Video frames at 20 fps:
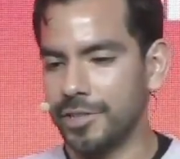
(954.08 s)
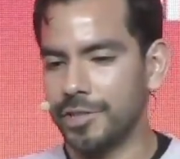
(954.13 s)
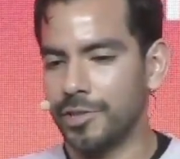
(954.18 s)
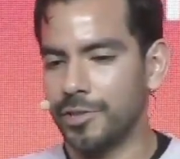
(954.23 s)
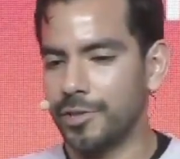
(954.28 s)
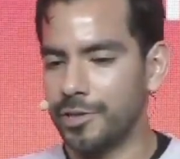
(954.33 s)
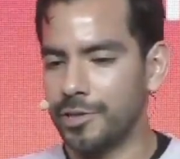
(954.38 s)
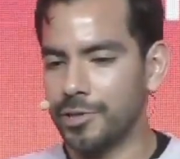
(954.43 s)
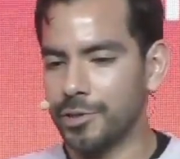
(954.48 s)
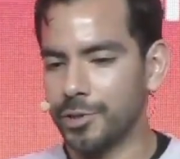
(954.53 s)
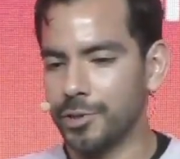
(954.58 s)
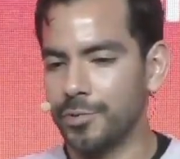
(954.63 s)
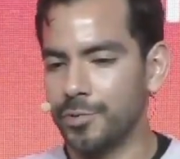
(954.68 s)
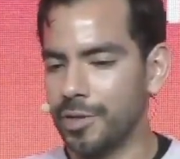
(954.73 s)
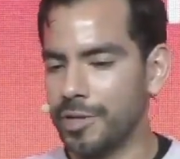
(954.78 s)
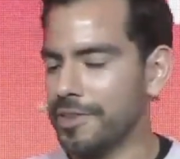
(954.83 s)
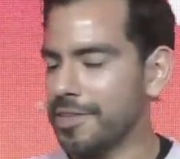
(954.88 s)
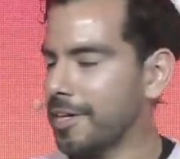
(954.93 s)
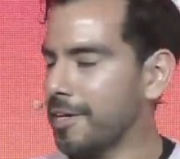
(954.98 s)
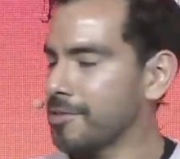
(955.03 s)
true
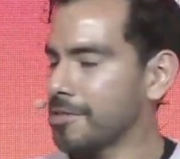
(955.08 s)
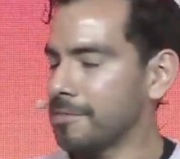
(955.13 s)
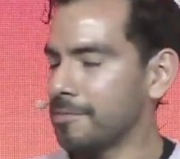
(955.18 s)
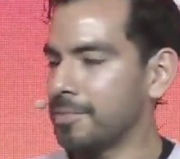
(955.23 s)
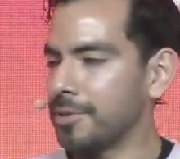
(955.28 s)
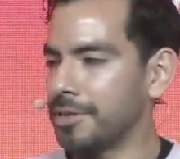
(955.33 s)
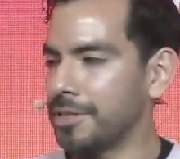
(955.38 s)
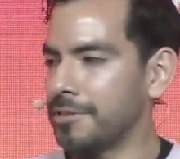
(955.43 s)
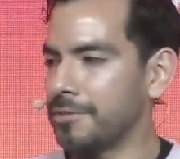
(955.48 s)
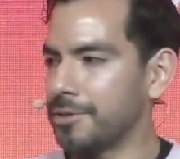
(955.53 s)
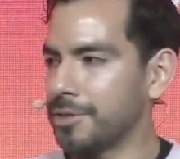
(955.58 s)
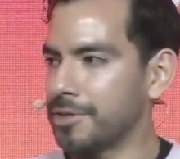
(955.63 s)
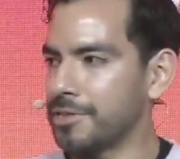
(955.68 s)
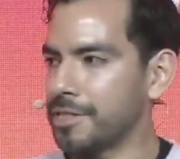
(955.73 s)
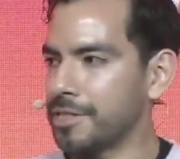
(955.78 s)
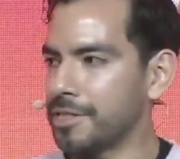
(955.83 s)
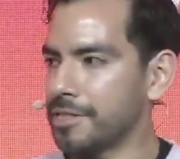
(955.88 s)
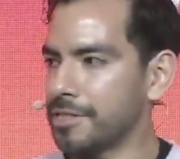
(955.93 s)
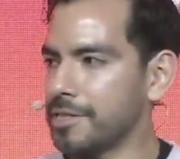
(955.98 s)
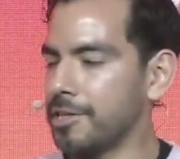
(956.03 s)
1,000 believers,
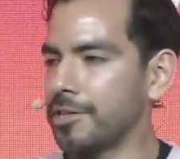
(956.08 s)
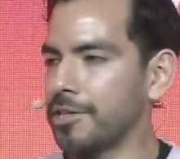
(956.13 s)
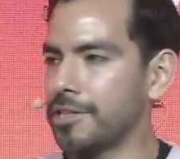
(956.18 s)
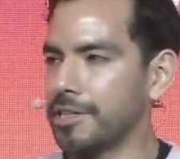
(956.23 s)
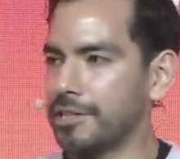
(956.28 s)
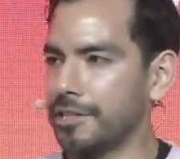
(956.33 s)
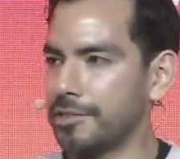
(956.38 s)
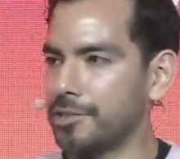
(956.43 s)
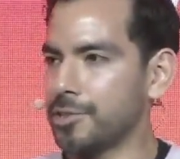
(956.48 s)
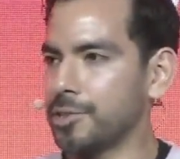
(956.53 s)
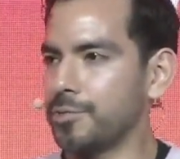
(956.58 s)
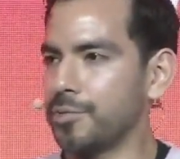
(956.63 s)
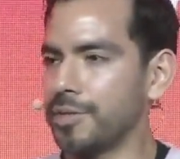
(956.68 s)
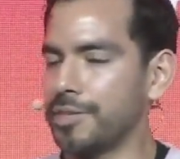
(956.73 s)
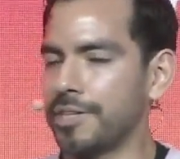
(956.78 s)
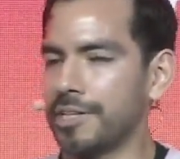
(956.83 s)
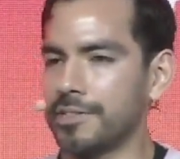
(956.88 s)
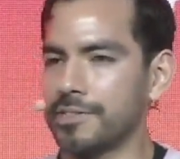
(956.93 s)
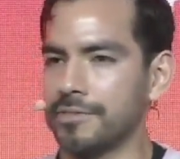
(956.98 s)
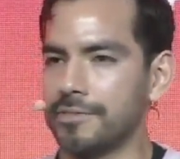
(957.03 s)
let's call it, like the true
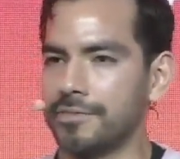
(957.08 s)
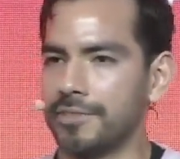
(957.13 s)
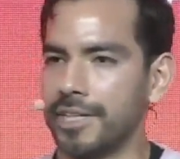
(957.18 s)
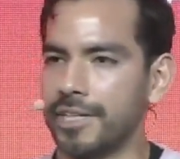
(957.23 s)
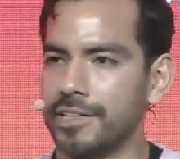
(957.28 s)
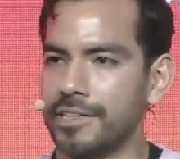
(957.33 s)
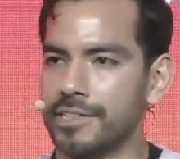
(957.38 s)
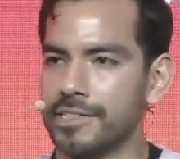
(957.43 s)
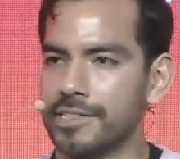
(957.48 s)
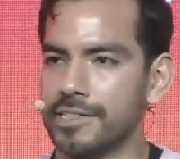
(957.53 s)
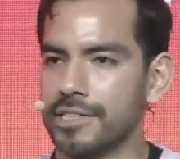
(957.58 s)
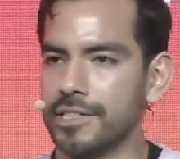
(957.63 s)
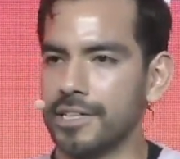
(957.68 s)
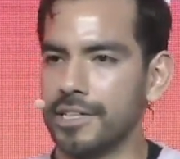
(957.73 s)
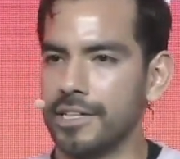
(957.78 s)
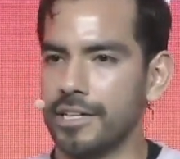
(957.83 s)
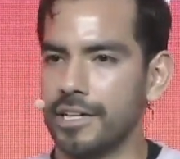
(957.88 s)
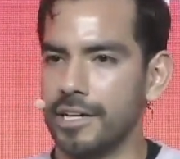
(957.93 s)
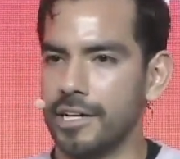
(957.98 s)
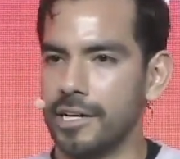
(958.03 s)
1,000 fans.
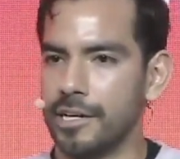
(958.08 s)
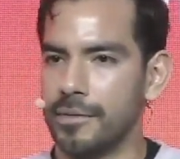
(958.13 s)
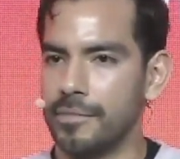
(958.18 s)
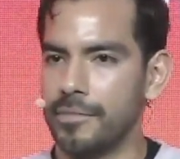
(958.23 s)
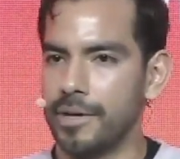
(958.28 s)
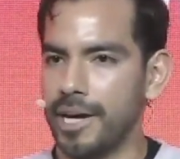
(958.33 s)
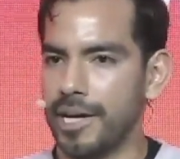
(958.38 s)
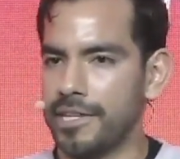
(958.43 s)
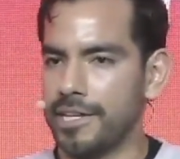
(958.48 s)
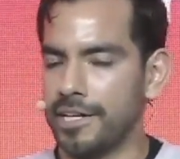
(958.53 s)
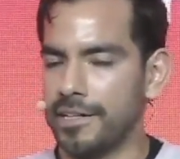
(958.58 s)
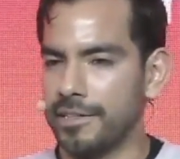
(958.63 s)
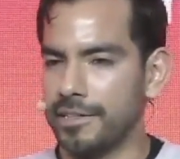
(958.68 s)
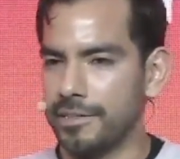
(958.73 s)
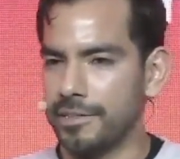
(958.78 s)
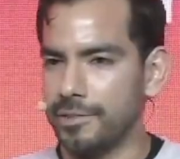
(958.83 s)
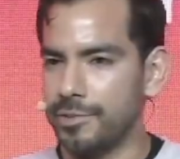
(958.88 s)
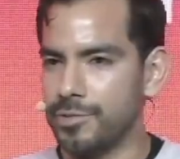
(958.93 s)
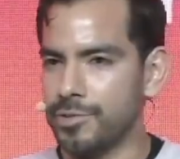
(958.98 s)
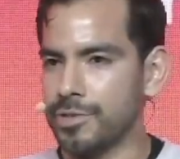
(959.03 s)
And that
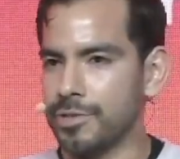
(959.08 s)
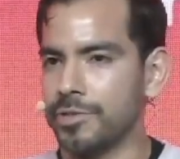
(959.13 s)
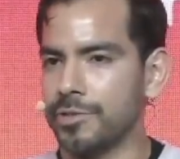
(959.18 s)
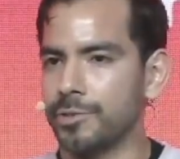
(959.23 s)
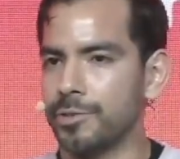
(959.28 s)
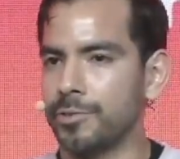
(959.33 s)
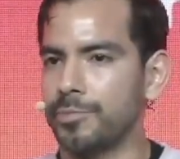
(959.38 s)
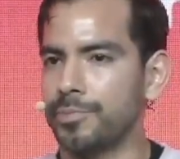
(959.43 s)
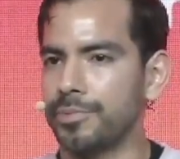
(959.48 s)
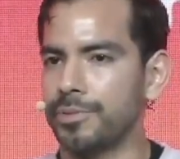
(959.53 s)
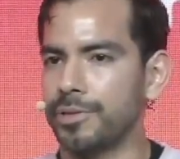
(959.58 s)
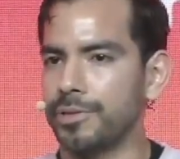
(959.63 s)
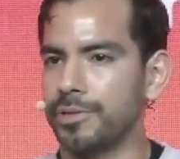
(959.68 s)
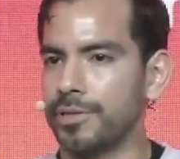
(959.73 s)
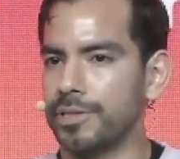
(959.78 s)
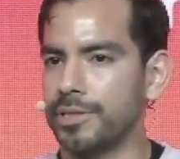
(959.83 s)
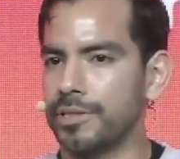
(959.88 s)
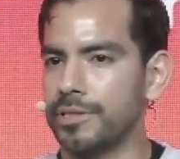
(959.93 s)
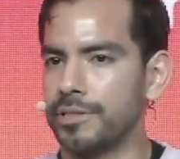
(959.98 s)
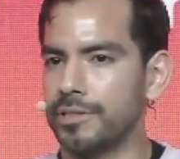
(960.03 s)
user group, you
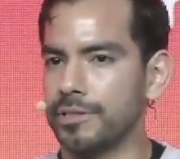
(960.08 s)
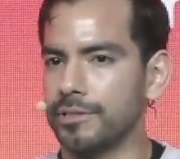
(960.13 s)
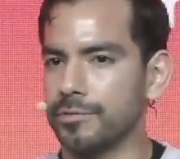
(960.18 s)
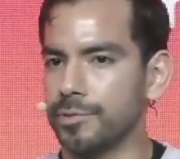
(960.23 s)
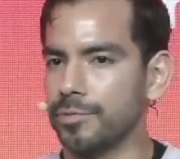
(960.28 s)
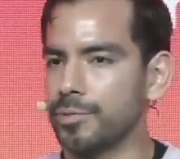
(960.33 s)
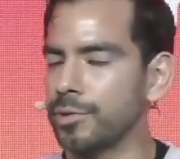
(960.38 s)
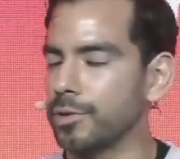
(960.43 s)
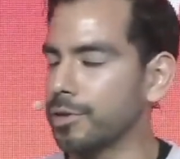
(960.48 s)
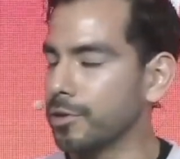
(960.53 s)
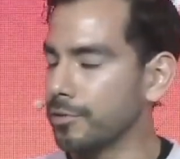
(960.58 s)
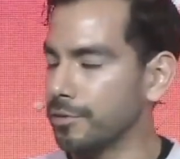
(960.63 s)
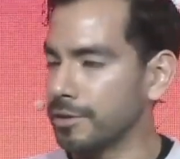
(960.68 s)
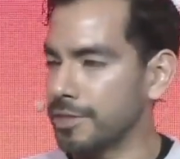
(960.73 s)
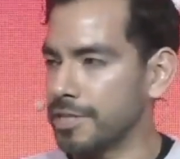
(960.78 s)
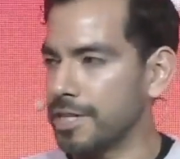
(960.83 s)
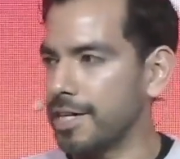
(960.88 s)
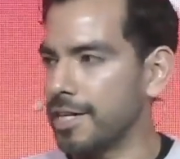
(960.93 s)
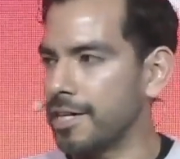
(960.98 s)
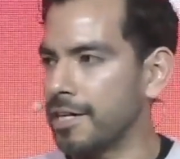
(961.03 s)
could reward over
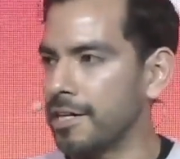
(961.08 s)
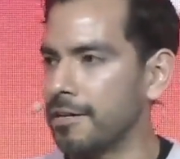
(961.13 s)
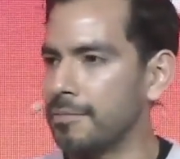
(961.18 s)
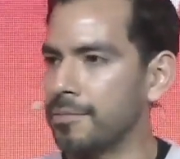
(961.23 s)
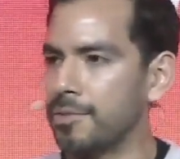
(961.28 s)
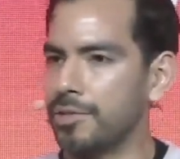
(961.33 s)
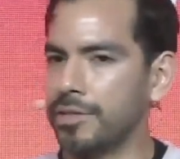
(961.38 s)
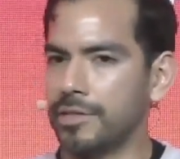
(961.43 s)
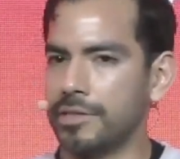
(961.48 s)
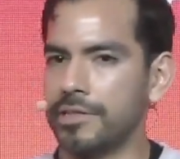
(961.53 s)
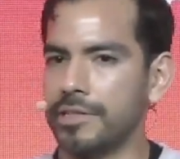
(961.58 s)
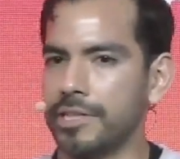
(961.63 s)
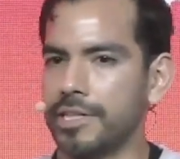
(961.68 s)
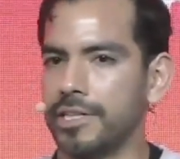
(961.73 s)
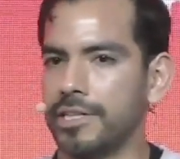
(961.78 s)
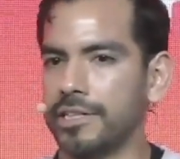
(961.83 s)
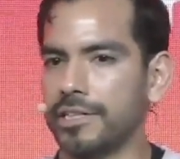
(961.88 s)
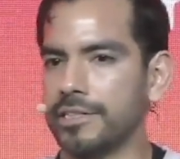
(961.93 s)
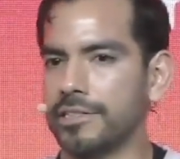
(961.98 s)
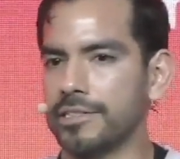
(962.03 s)
time. You could
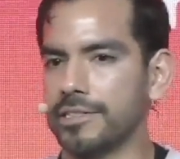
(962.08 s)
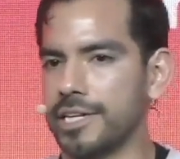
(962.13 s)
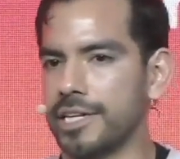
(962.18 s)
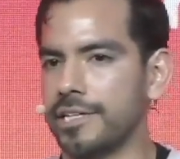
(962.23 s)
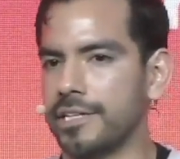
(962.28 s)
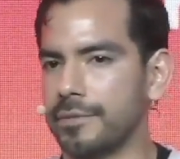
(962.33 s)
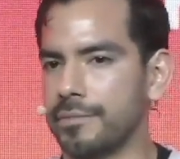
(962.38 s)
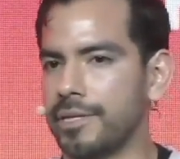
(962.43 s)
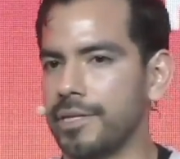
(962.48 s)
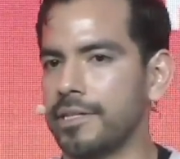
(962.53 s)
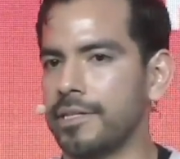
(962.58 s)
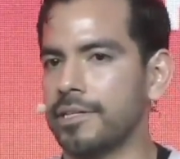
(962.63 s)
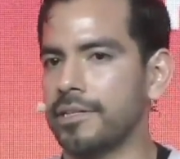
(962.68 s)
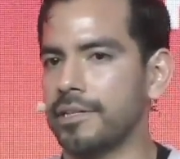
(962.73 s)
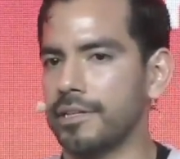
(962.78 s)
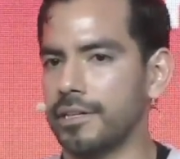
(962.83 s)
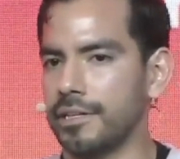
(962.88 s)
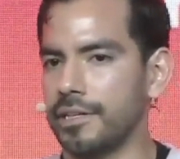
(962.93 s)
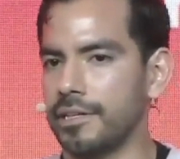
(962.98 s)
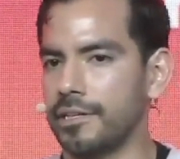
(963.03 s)
like take them
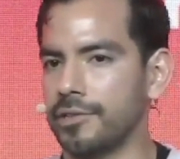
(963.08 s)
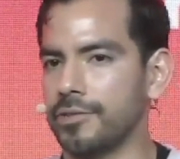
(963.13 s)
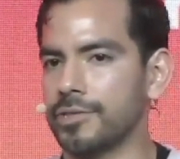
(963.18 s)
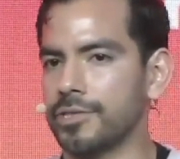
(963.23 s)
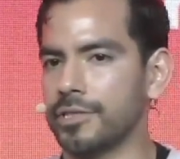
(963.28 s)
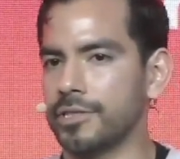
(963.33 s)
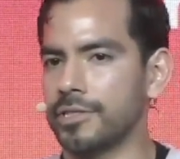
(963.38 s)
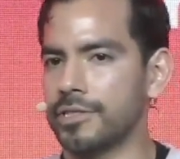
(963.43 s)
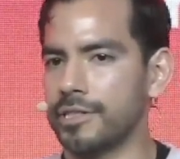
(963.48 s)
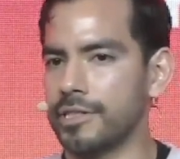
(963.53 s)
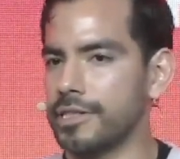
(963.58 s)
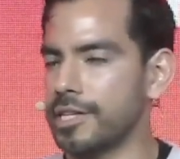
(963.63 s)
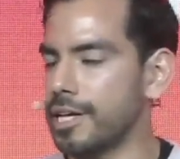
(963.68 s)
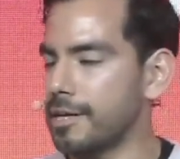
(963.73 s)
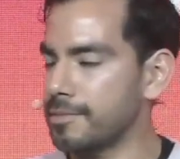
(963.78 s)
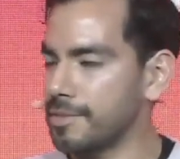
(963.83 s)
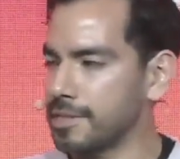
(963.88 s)
in closer into the labs